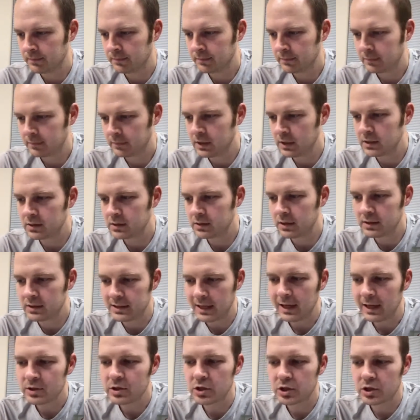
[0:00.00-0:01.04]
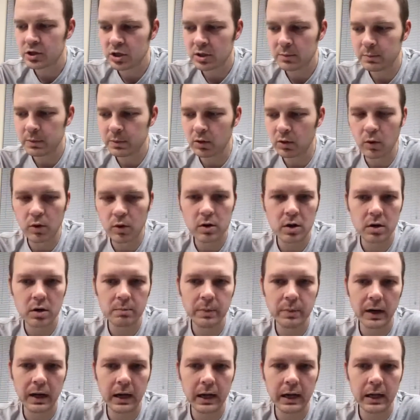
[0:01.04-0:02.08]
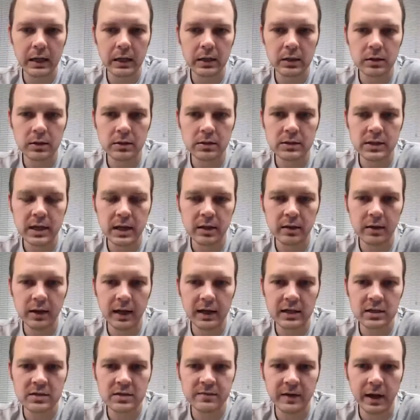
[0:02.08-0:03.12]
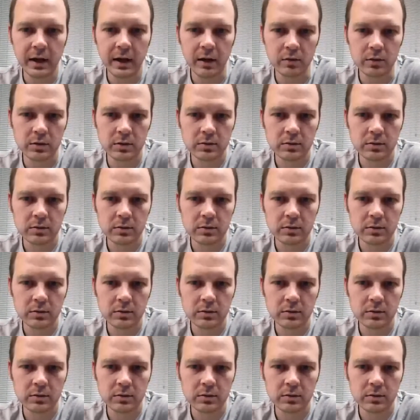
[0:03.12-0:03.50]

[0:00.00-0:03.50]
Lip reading: these actually should be ordered by date last found.